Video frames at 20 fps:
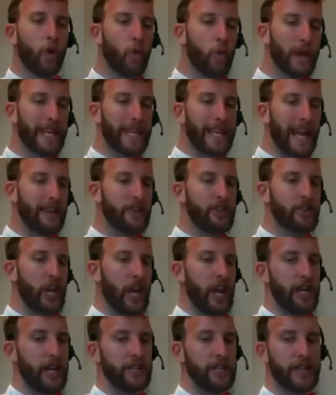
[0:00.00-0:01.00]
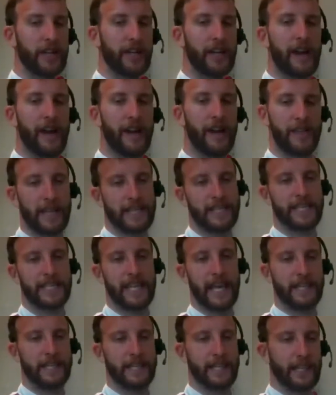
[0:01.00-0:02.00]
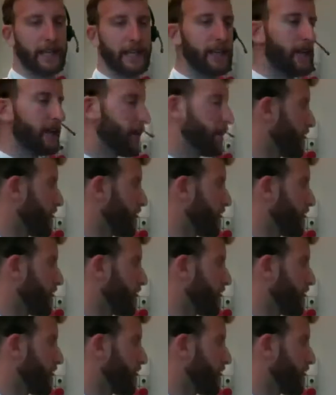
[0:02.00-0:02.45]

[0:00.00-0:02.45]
we can change that setting.